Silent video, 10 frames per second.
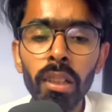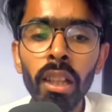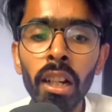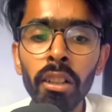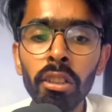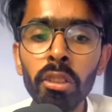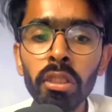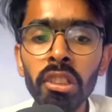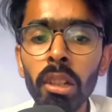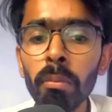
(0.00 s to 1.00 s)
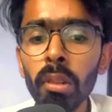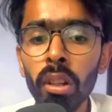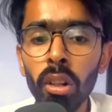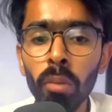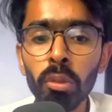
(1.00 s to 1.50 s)
The algorithm
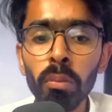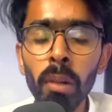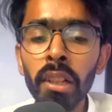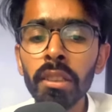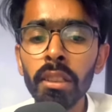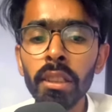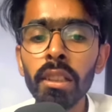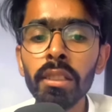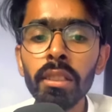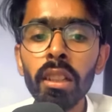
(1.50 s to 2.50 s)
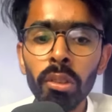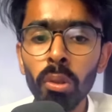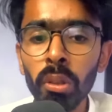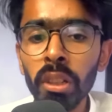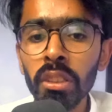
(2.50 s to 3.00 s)
optimizes Reels, so
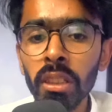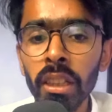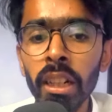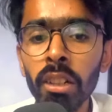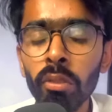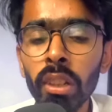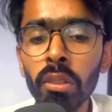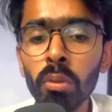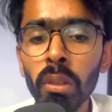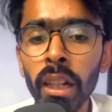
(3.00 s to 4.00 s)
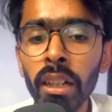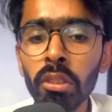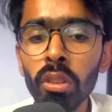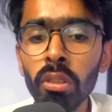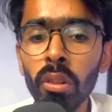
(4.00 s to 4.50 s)
it's great way to get
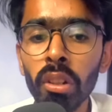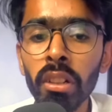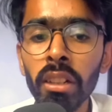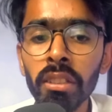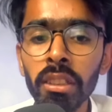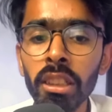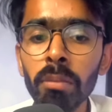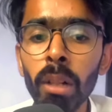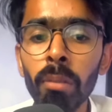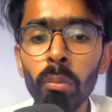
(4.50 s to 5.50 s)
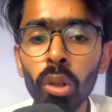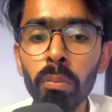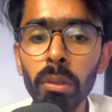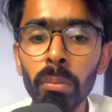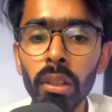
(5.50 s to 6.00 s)
your content seen by more
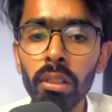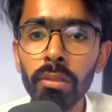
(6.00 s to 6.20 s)
people.